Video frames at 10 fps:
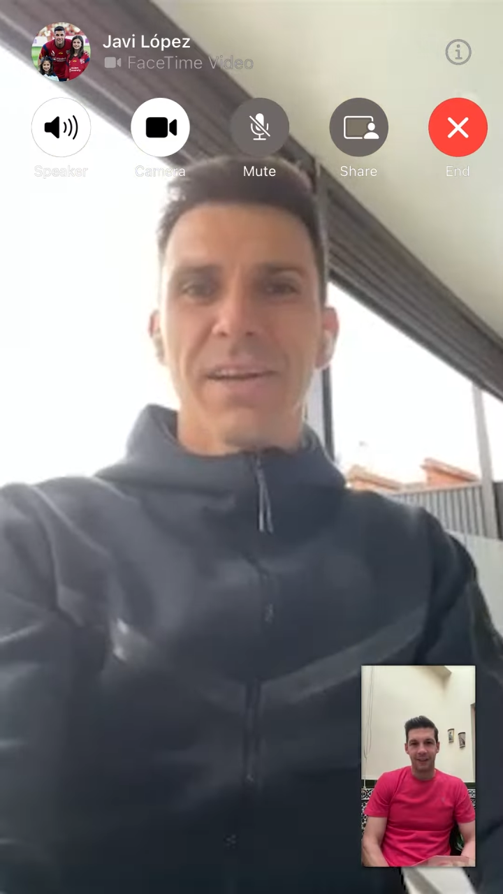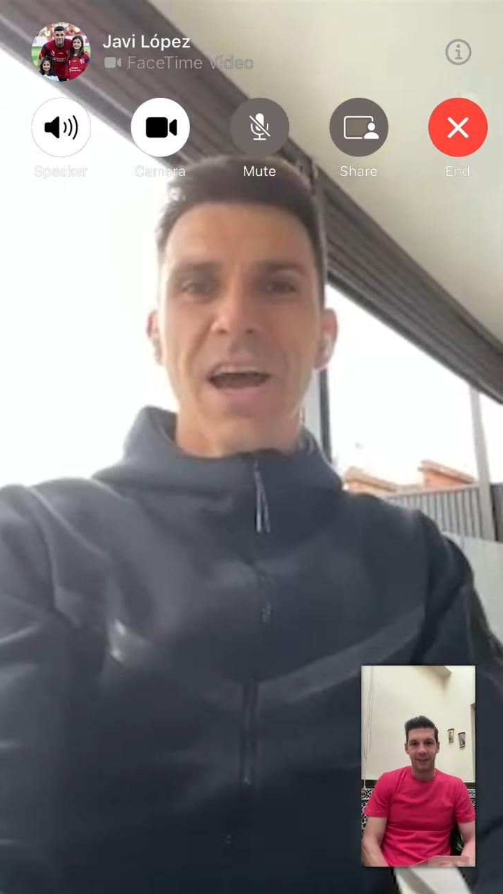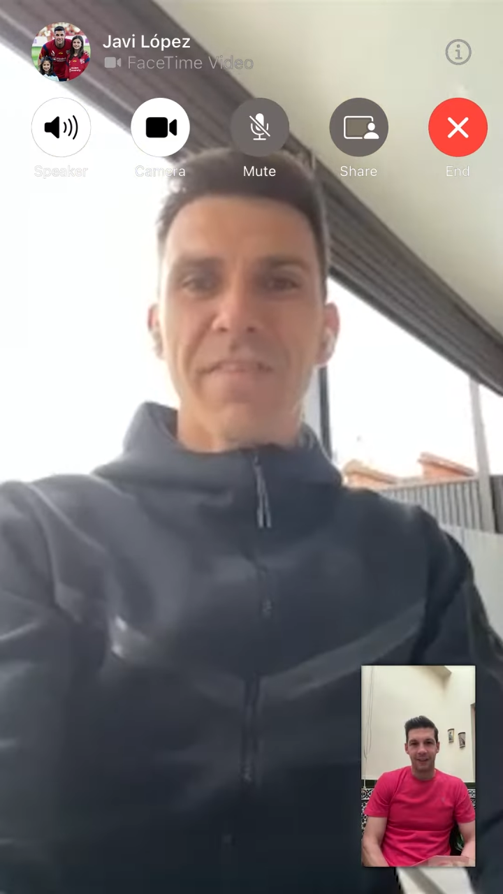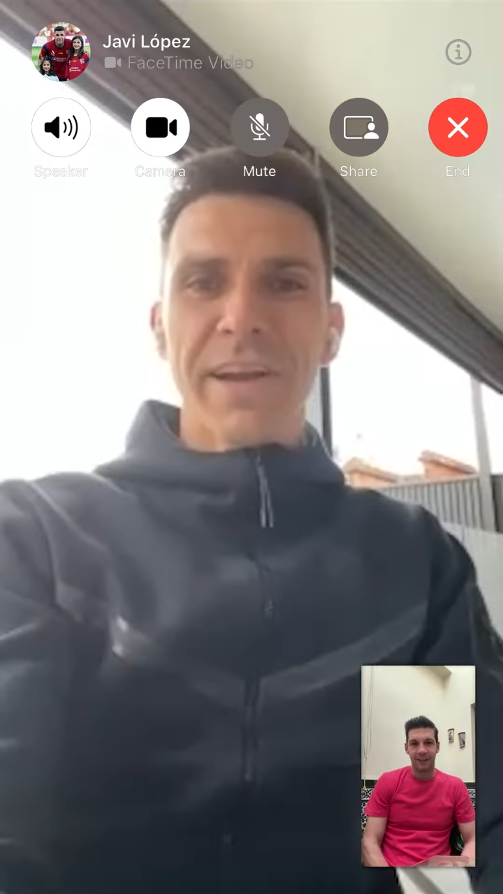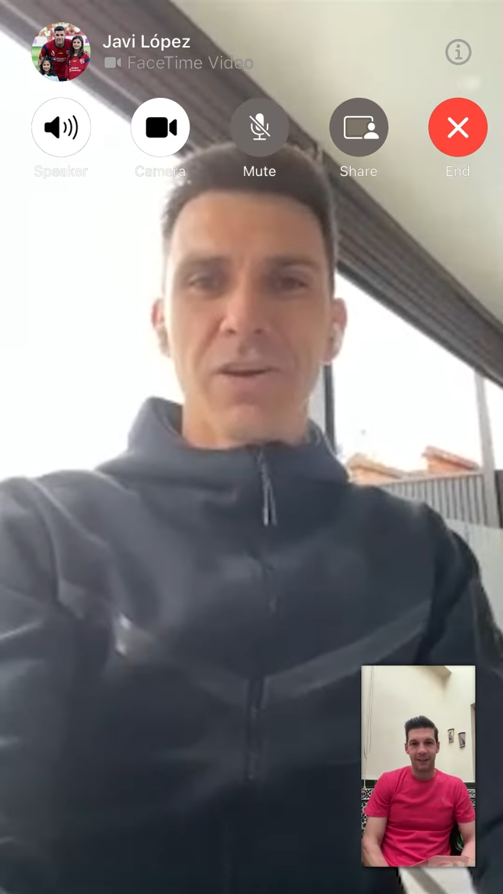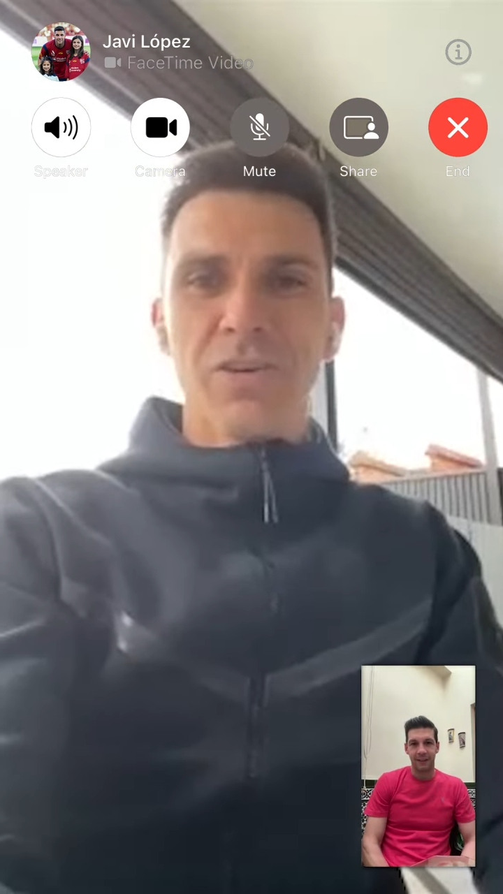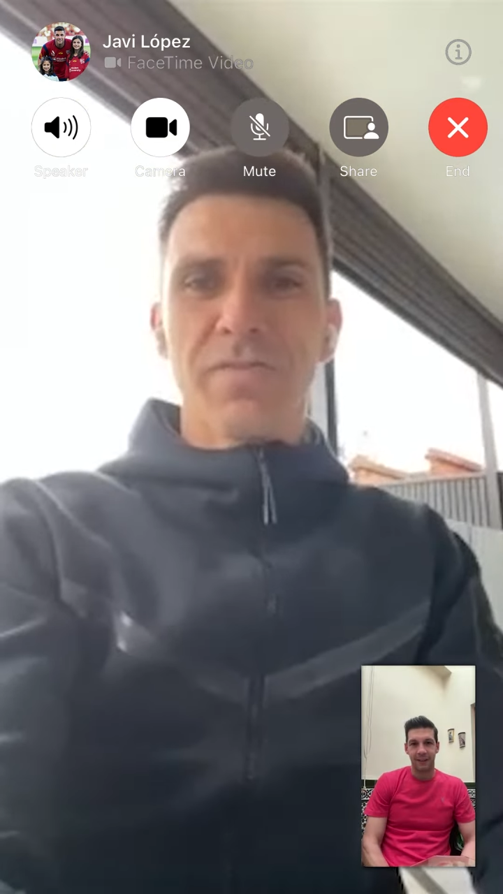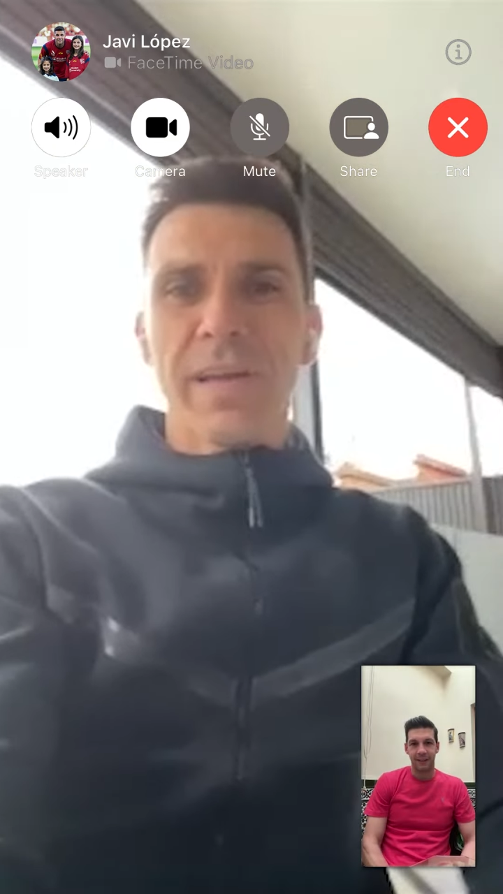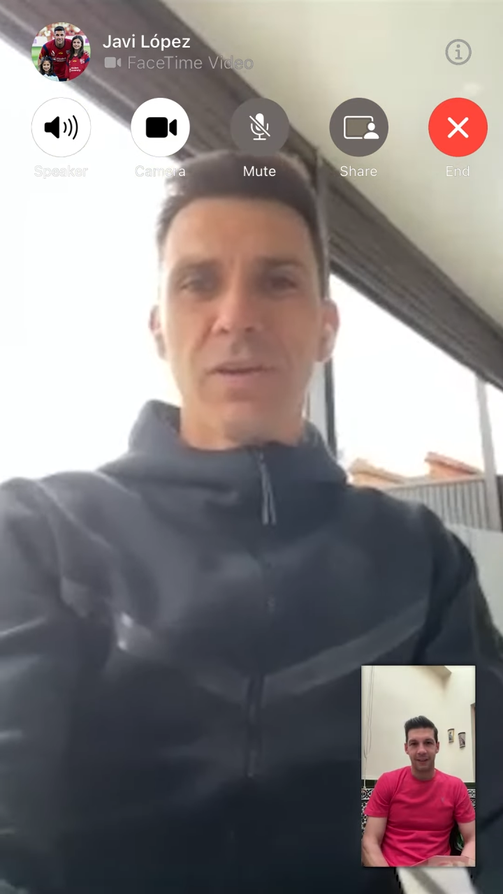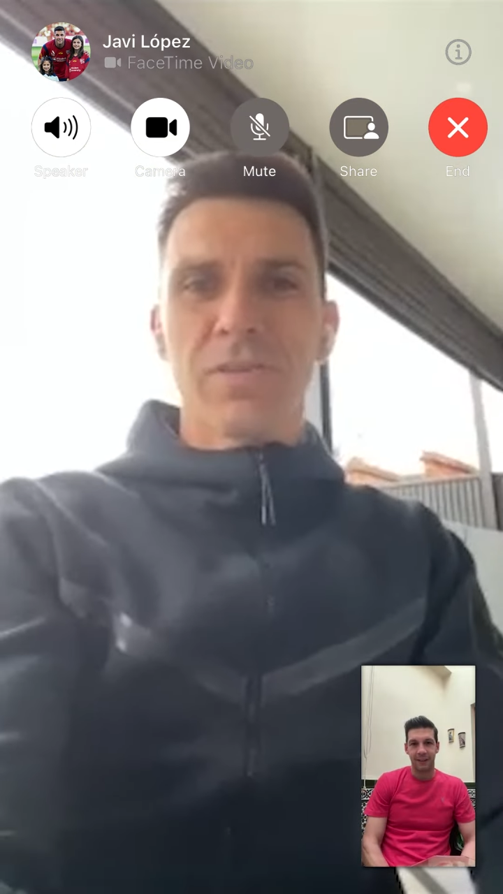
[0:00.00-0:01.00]
No, very good,
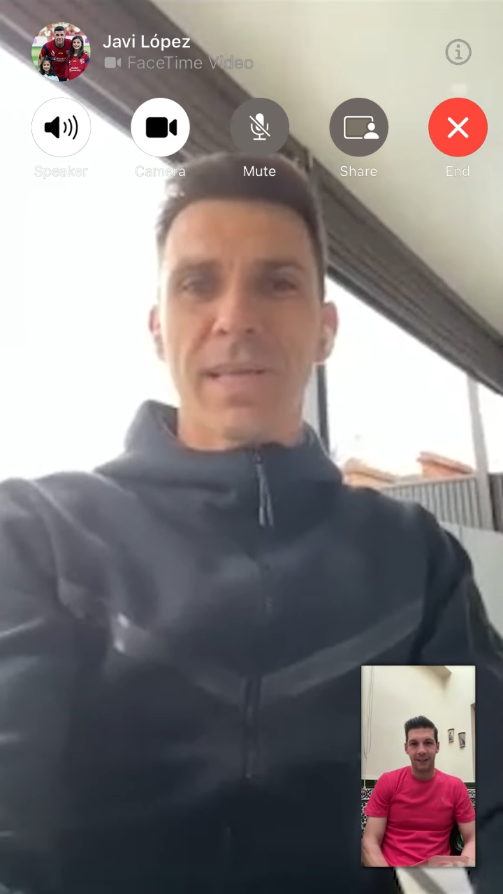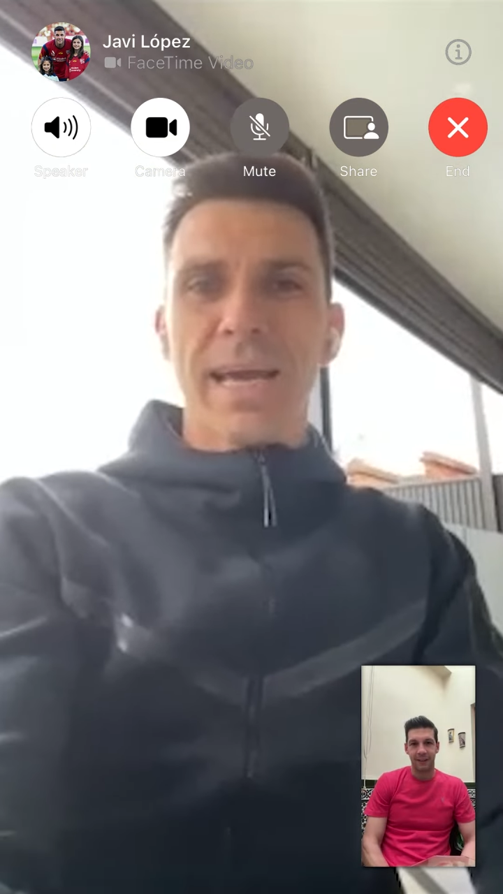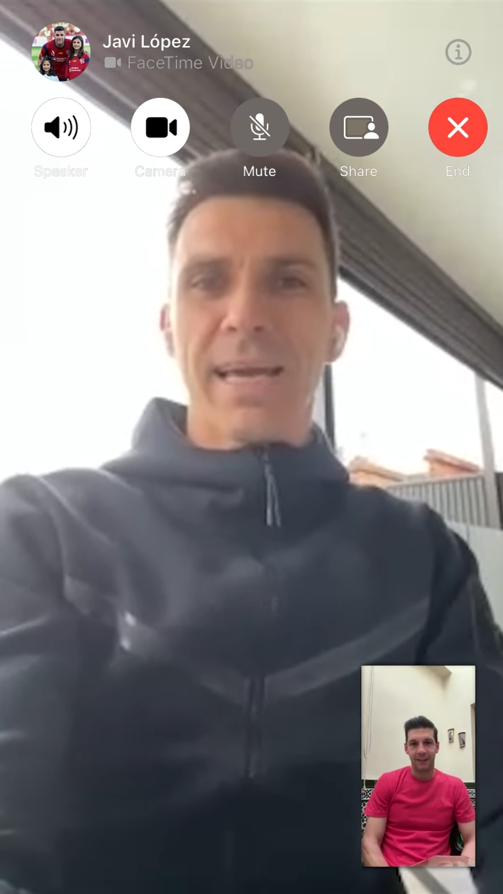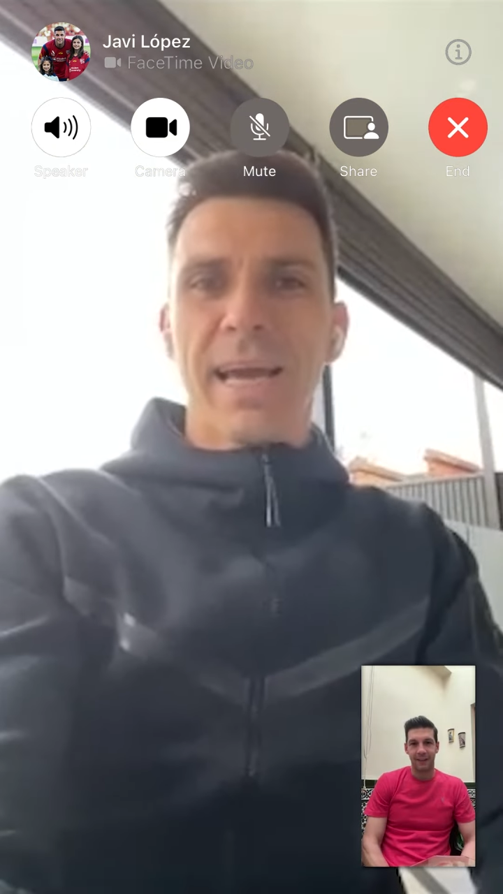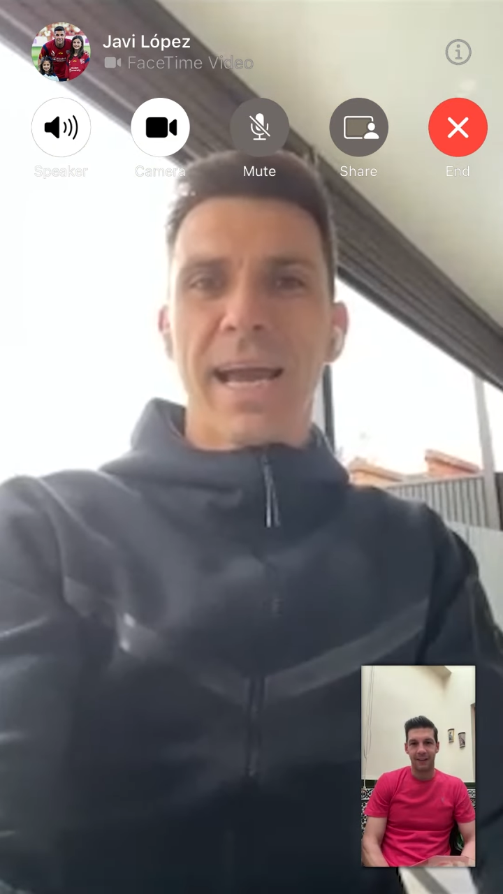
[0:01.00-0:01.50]
very good. I,